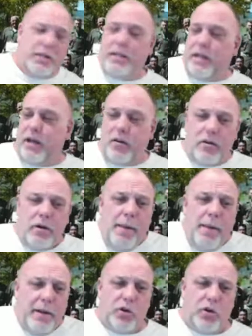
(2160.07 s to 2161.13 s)
together.
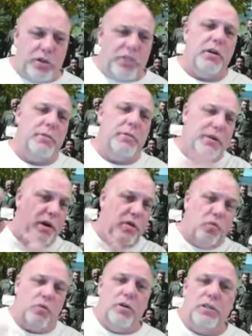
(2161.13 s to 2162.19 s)
It's always going to be their
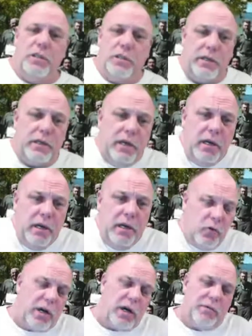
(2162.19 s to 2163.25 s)
words,
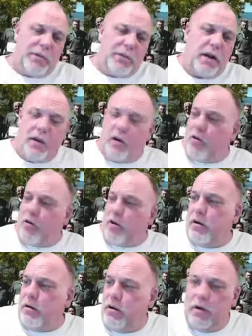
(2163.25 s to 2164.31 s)
what comes out of their
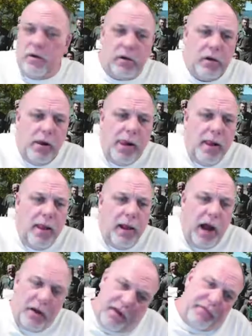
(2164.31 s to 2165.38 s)
heart,
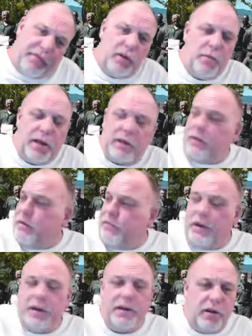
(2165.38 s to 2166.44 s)
how they feel about the
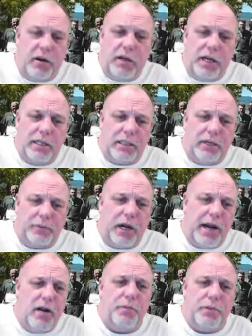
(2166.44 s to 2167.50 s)
defendant and all that stuff. But
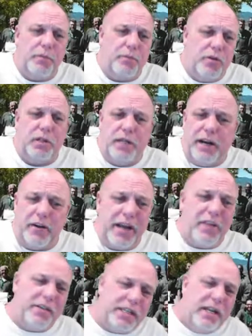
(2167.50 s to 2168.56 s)
I help them put the letter
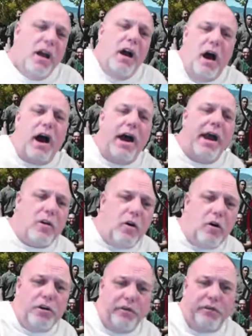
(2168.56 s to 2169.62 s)
together. See, I
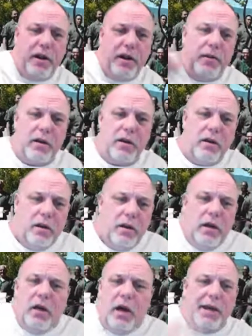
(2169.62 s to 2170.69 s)
call your family.
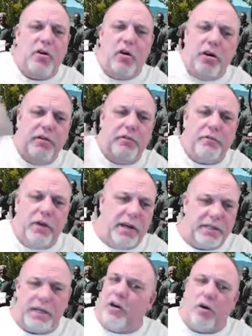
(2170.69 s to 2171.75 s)
I call your friends.
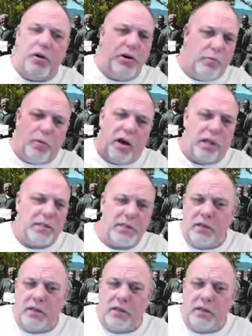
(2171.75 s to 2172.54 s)
I call your boss.